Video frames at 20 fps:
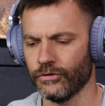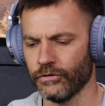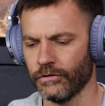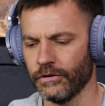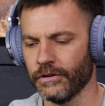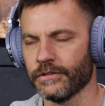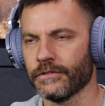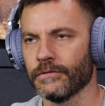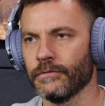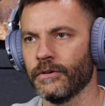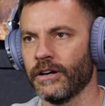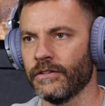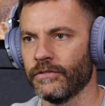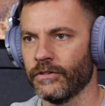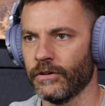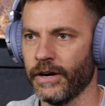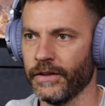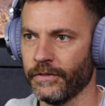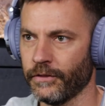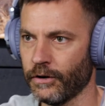Shorts,
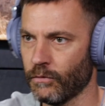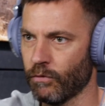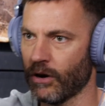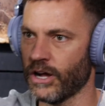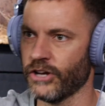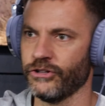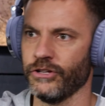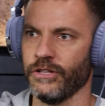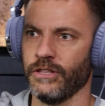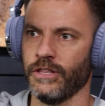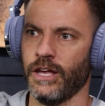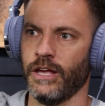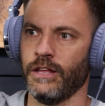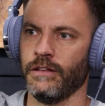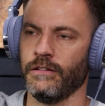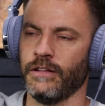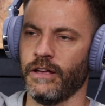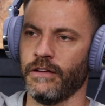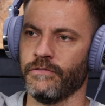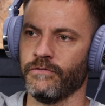whatever, right? They're watching
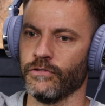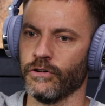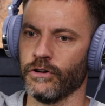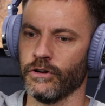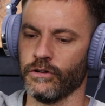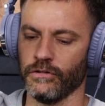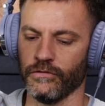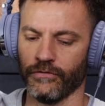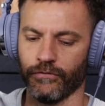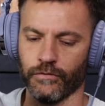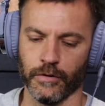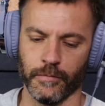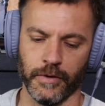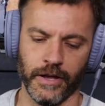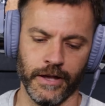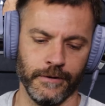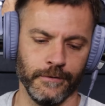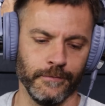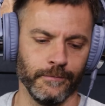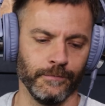that vertical
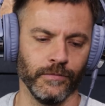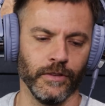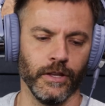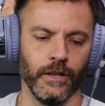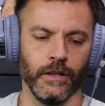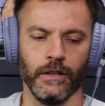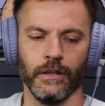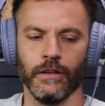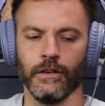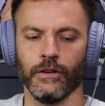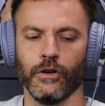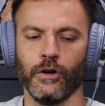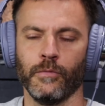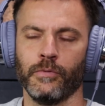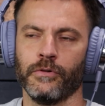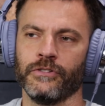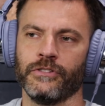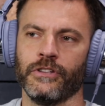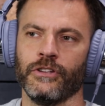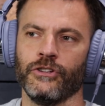format.
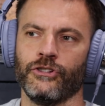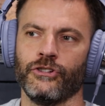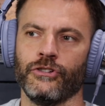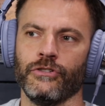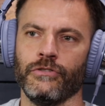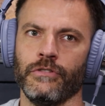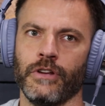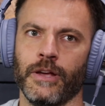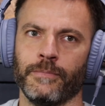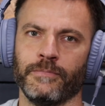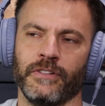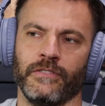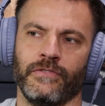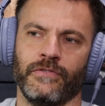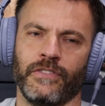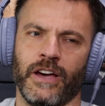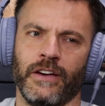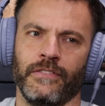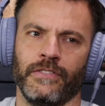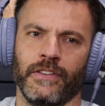GoPros can shoot up to
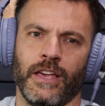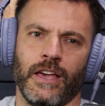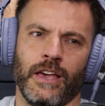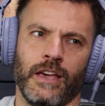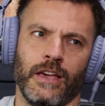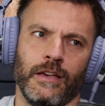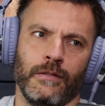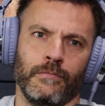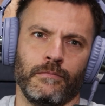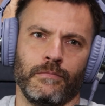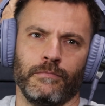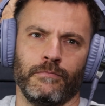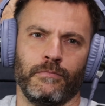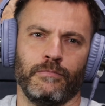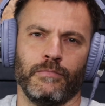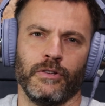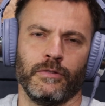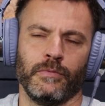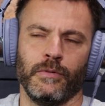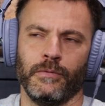
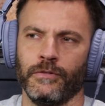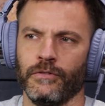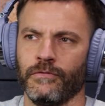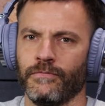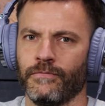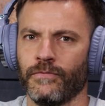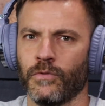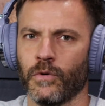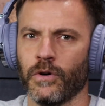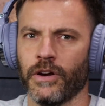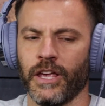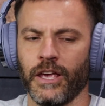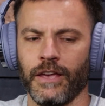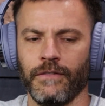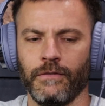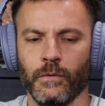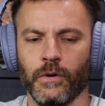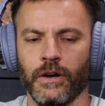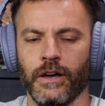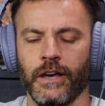5K. Most people do 4K
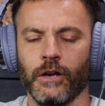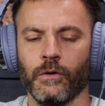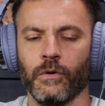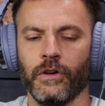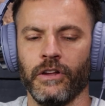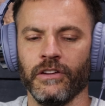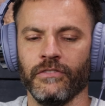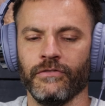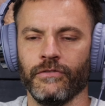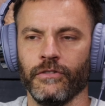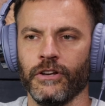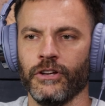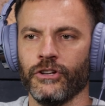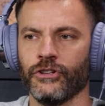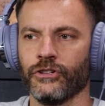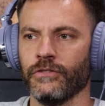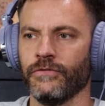if you want high quality footage.